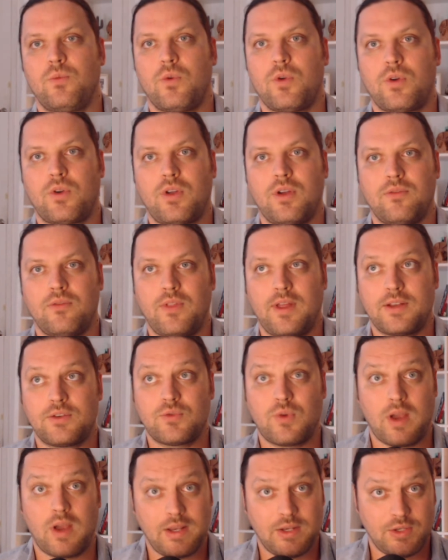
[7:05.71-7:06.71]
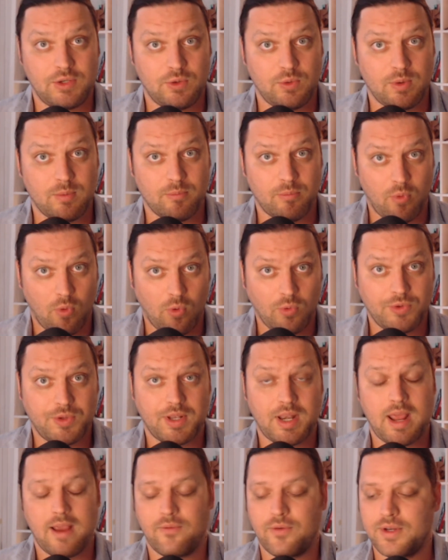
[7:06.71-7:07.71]
work of like trying to
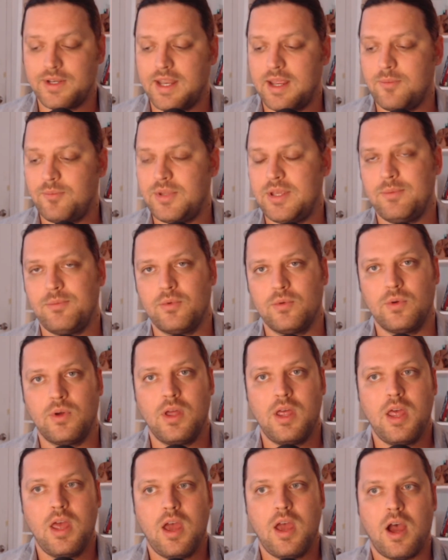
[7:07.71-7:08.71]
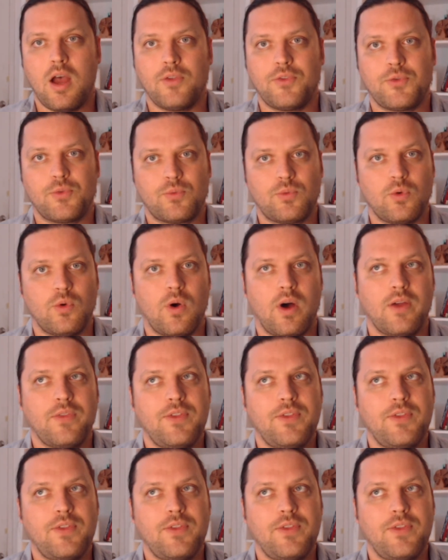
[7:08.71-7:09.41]
embolden everyday people to rule.